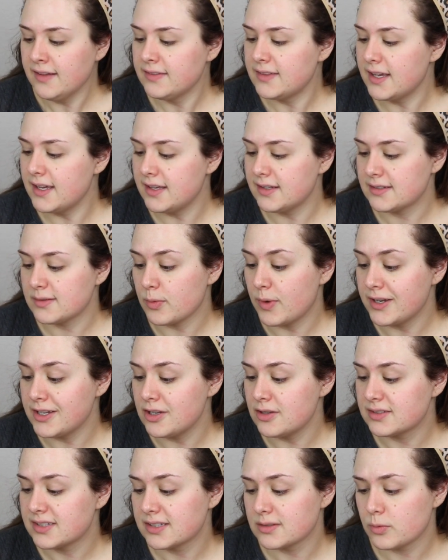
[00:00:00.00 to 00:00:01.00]
This one
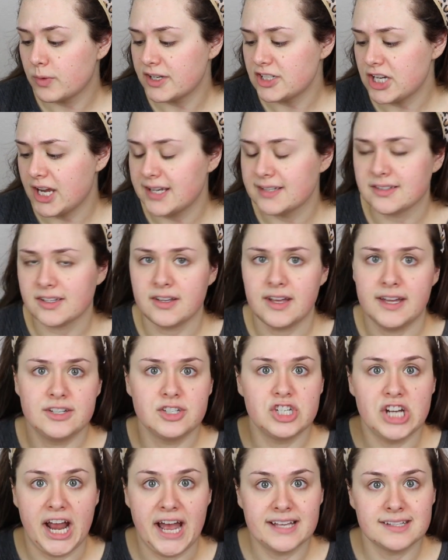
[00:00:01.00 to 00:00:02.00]
uses witch hazel
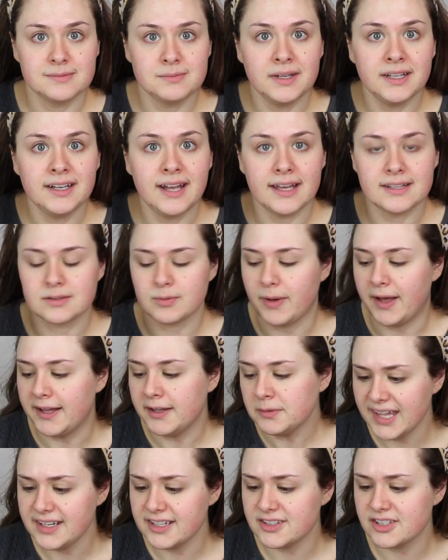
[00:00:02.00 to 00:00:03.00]
and jasmine as
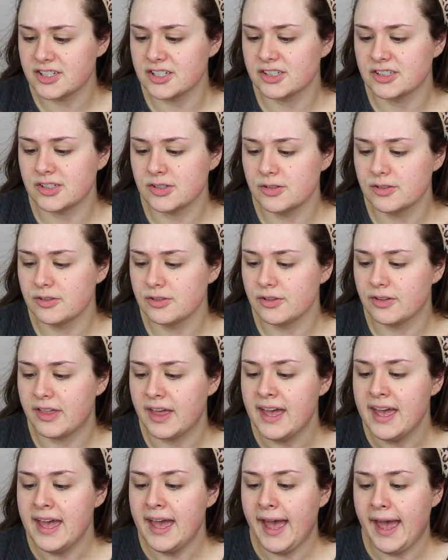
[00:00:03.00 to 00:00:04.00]
well, and it's to soothe
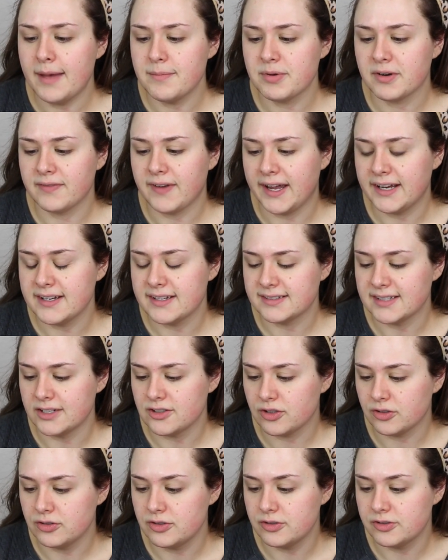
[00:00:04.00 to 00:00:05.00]
and provide
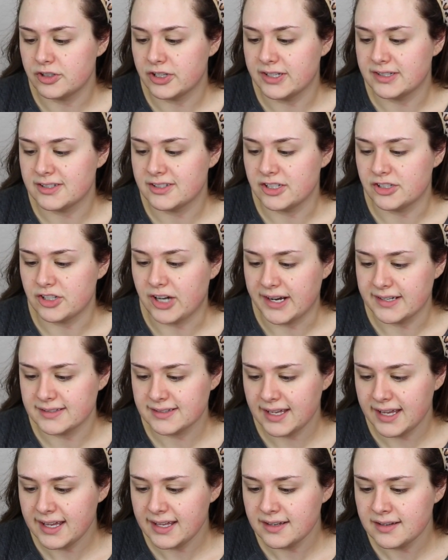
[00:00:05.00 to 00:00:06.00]
essential nutrients to dry
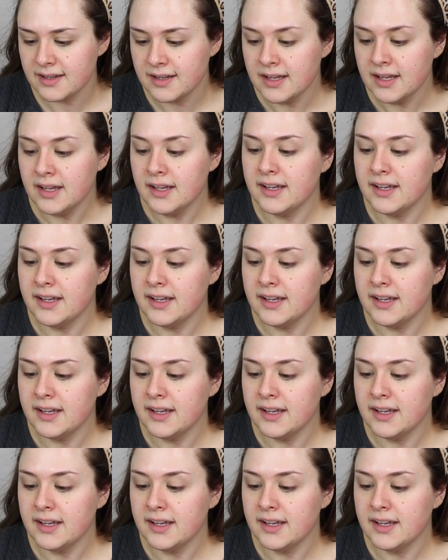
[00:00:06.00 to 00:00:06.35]
skin.